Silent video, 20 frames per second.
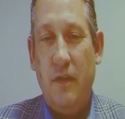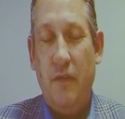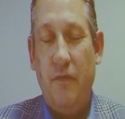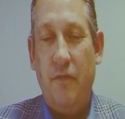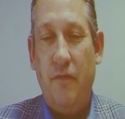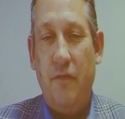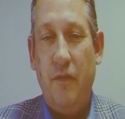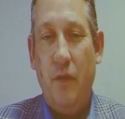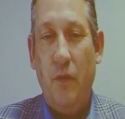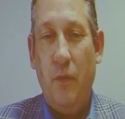
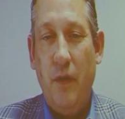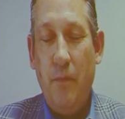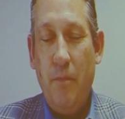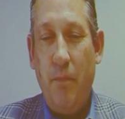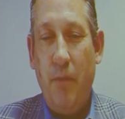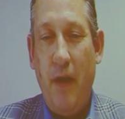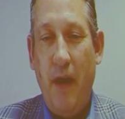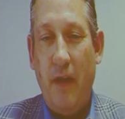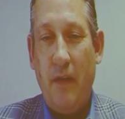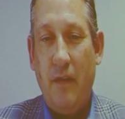If you
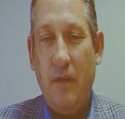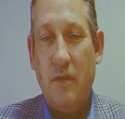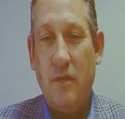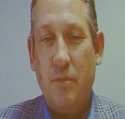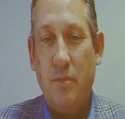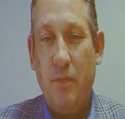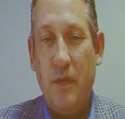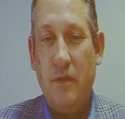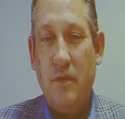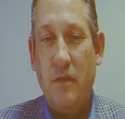impact this
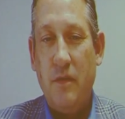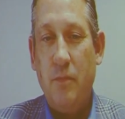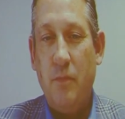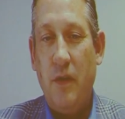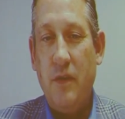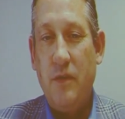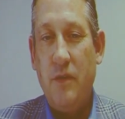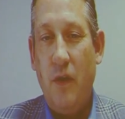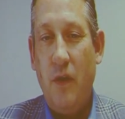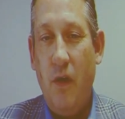business
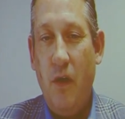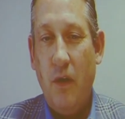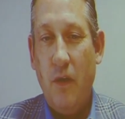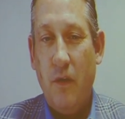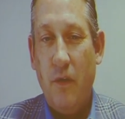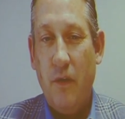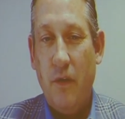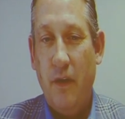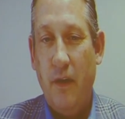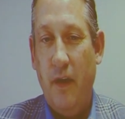much
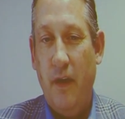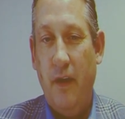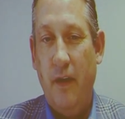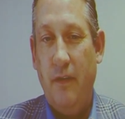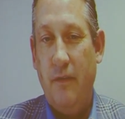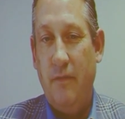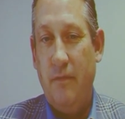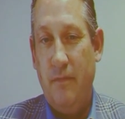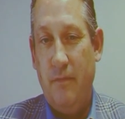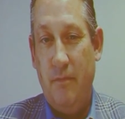longer
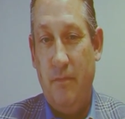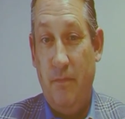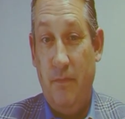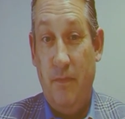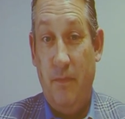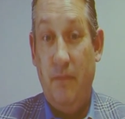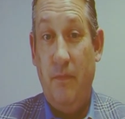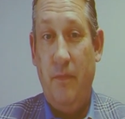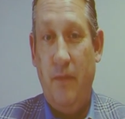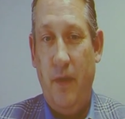than
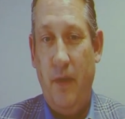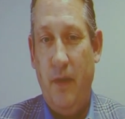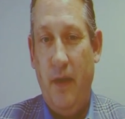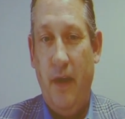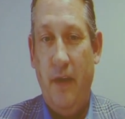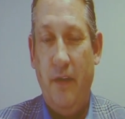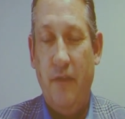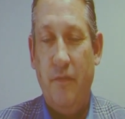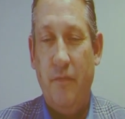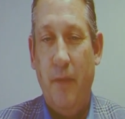
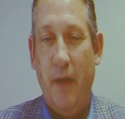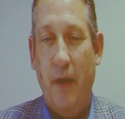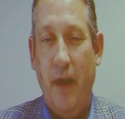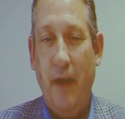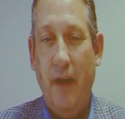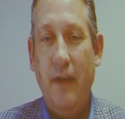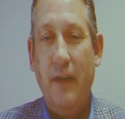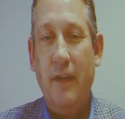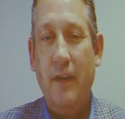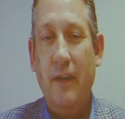end of
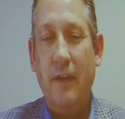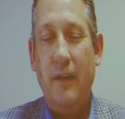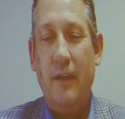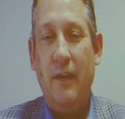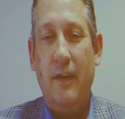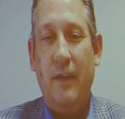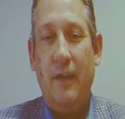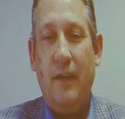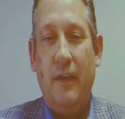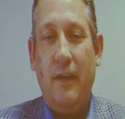May,
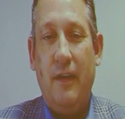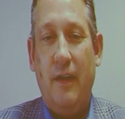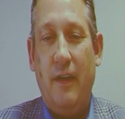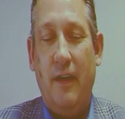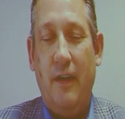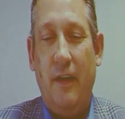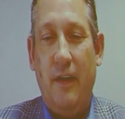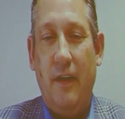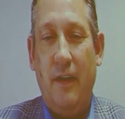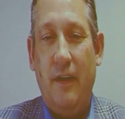
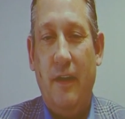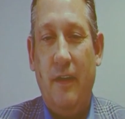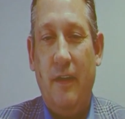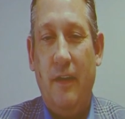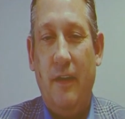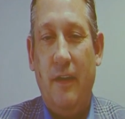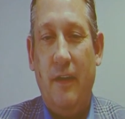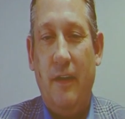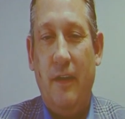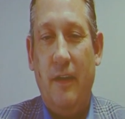uh,
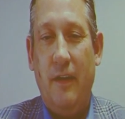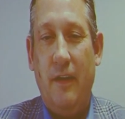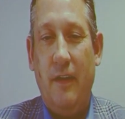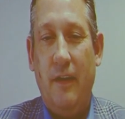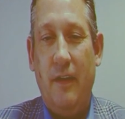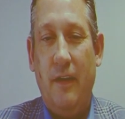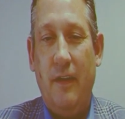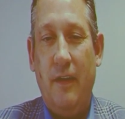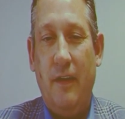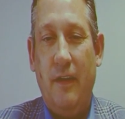
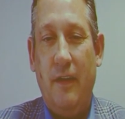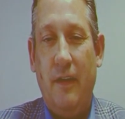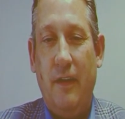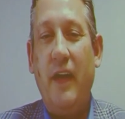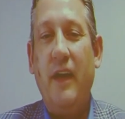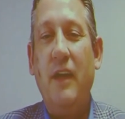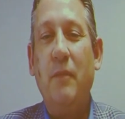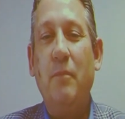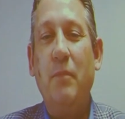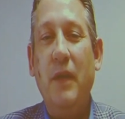we're not
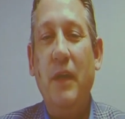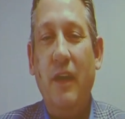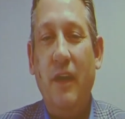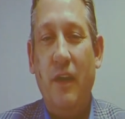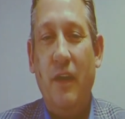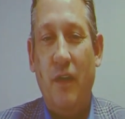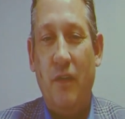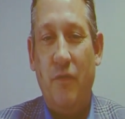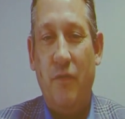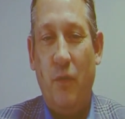going to be
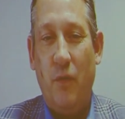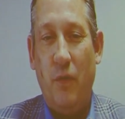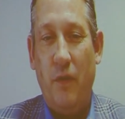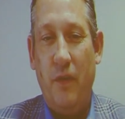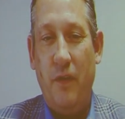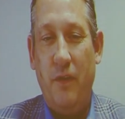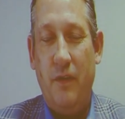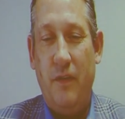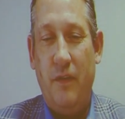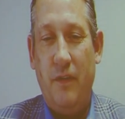here for
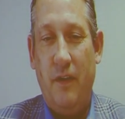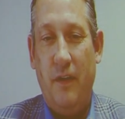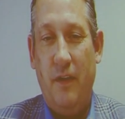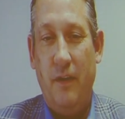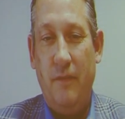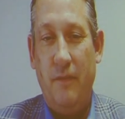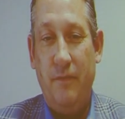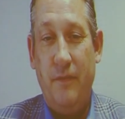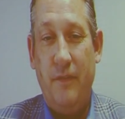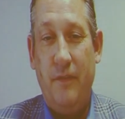the
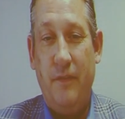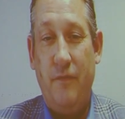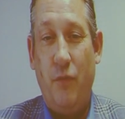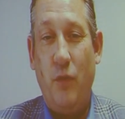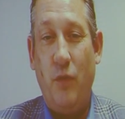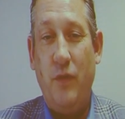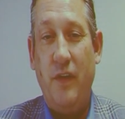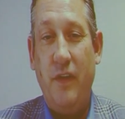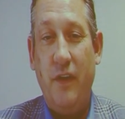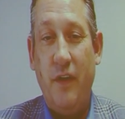
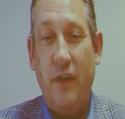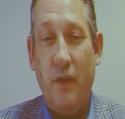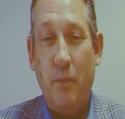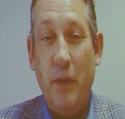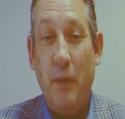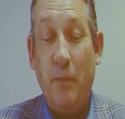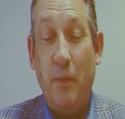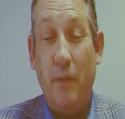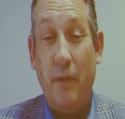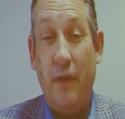1,400
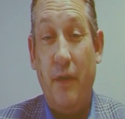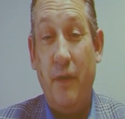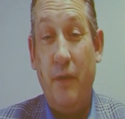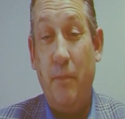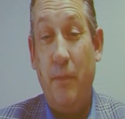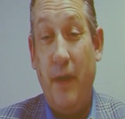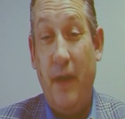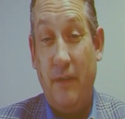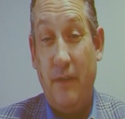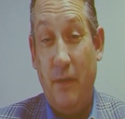people that are
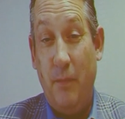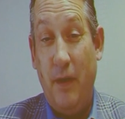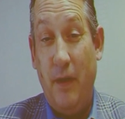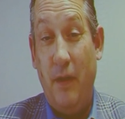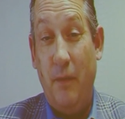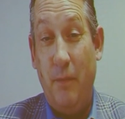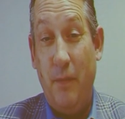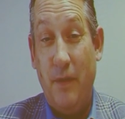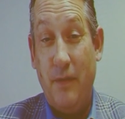impacted by the